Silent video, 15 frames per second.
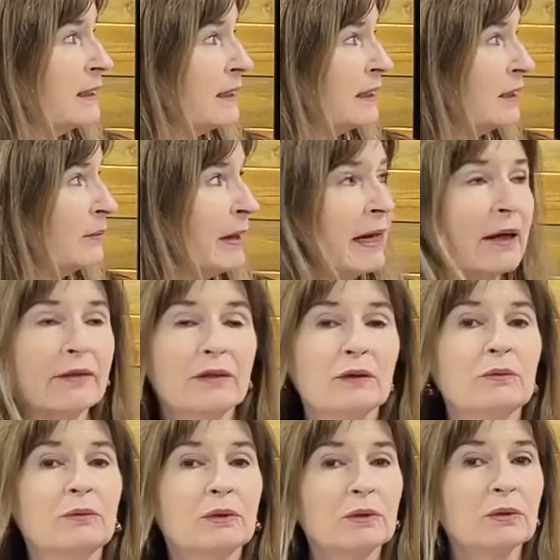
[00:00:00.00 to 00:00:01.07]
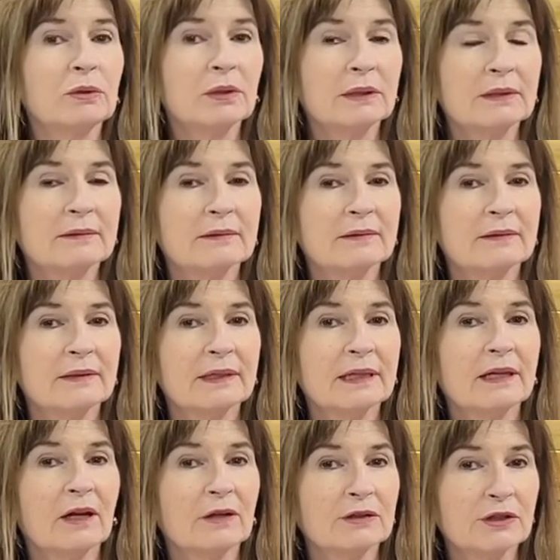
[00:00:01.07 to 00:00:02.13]
about the rule in
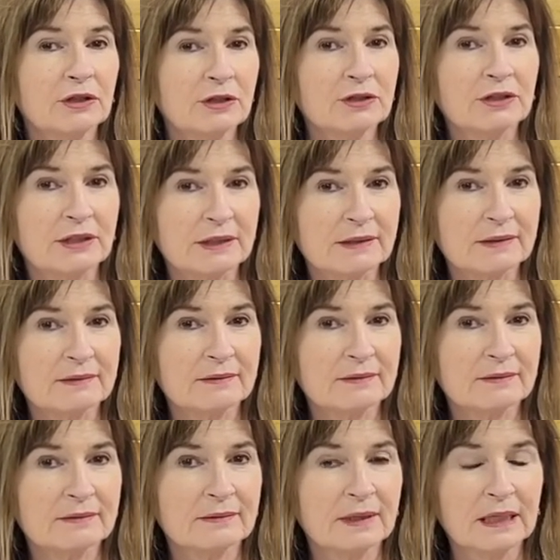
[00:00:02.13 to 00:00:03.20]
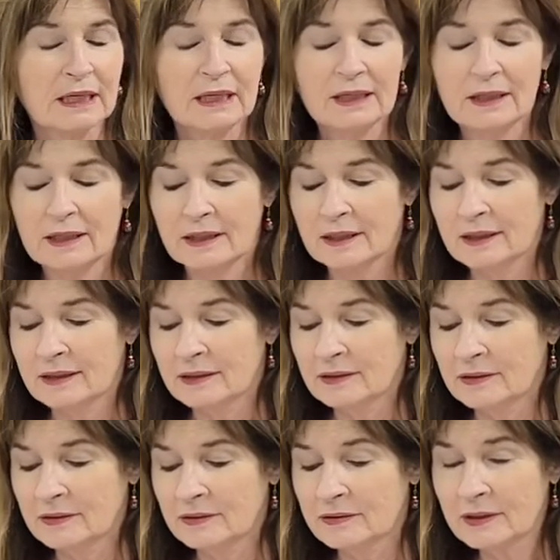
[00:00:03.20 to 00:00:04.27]
all churches.
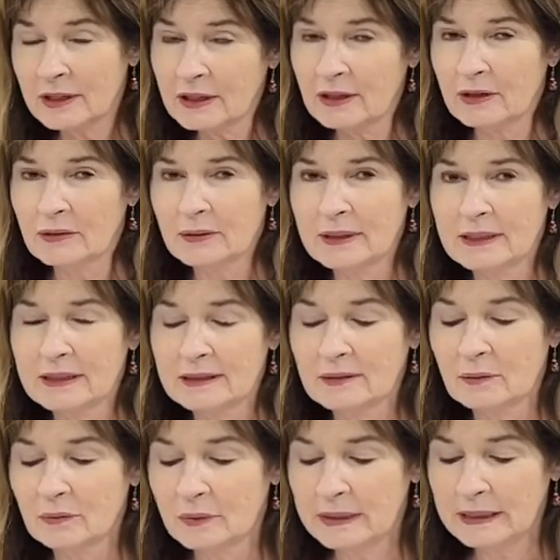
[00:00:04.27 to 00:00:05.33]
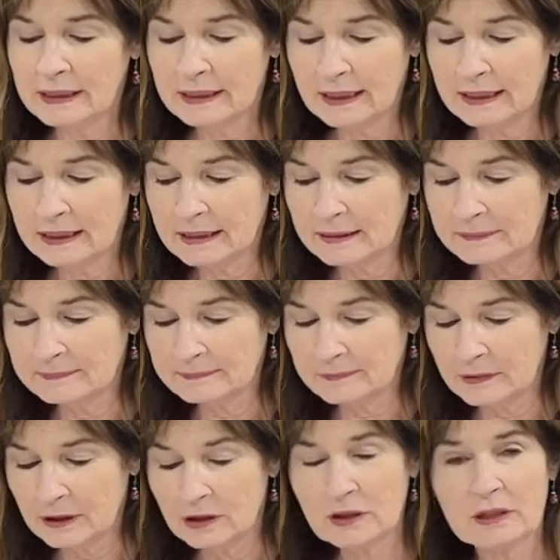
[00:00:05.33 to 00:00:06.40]
So, we are
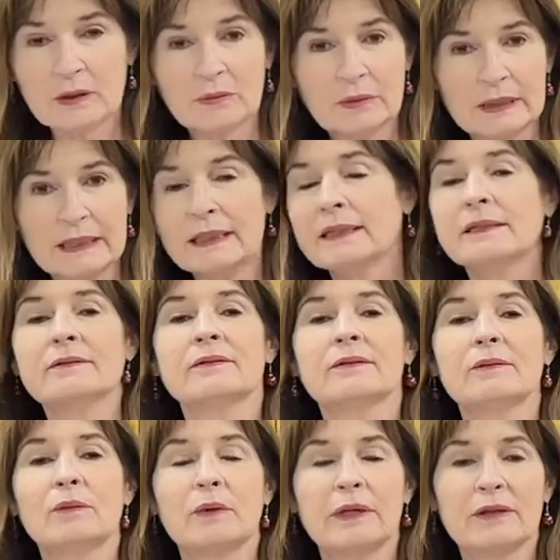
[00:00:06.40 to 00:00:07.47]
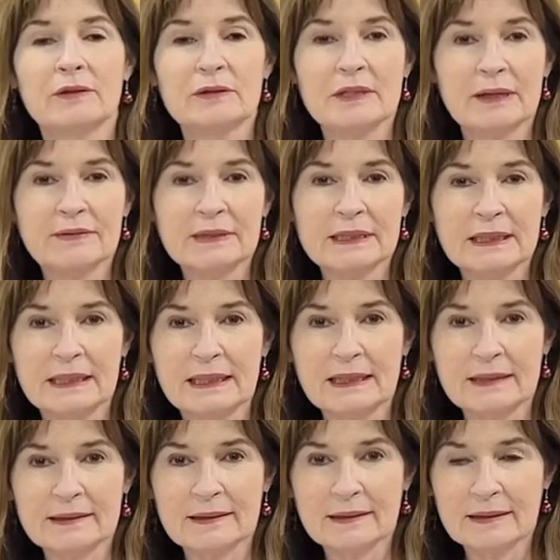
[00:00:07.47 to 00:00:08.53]
going to read 1 through 17
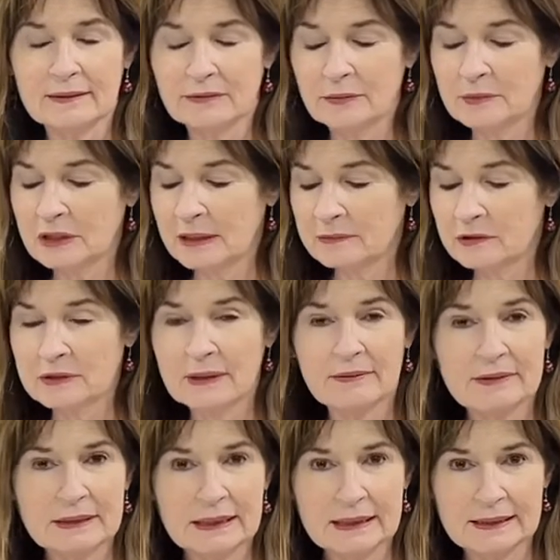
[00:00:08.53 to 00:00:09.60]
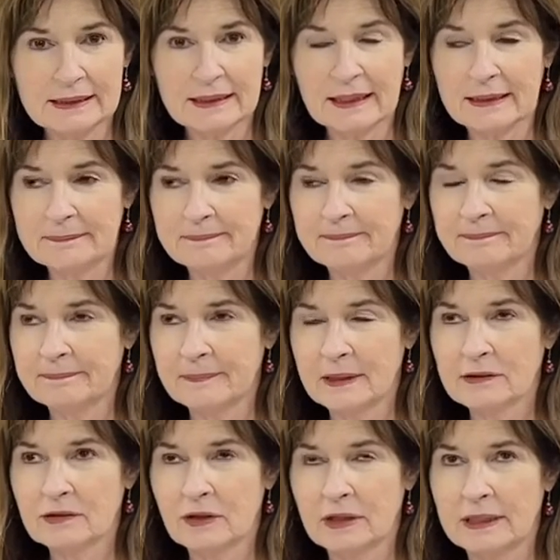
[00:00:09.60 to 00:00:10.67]
from chapter 17 today.
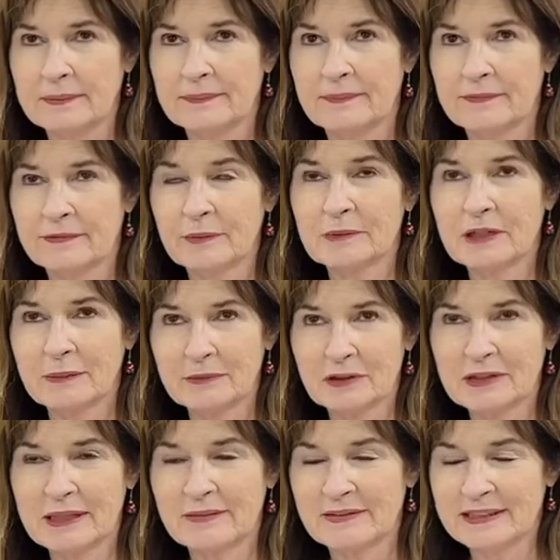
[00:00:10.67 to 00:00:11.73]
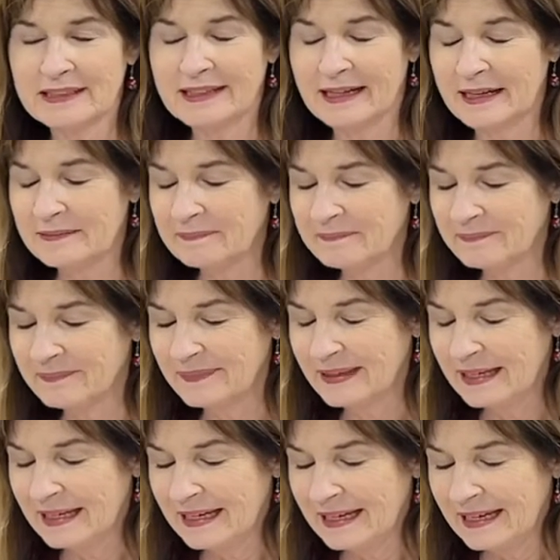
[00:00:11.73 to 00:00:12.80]
Sorry, from chapter 7 today.
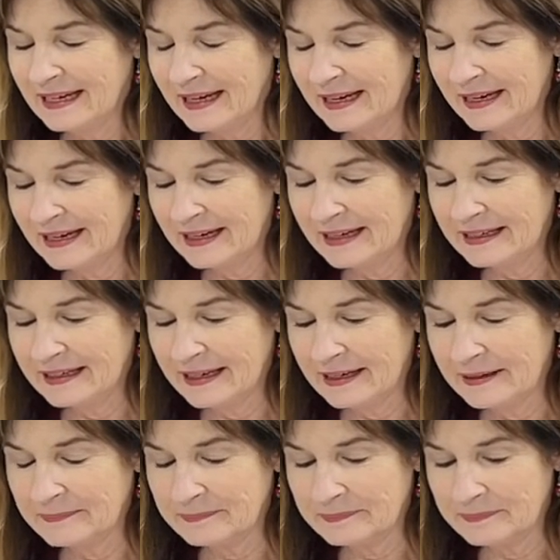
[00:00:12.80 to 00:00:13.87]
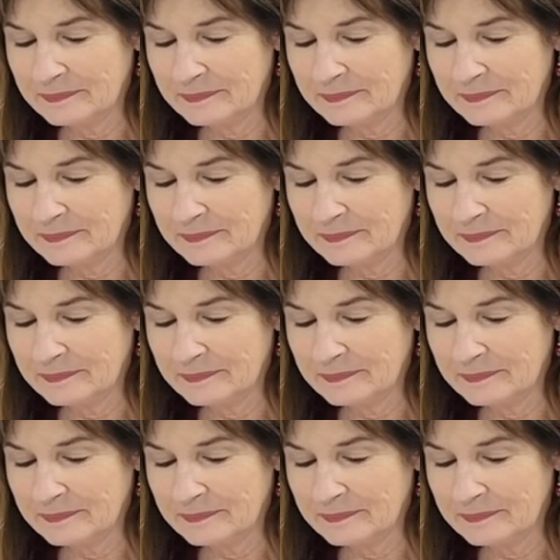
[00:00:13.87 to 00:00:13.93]
And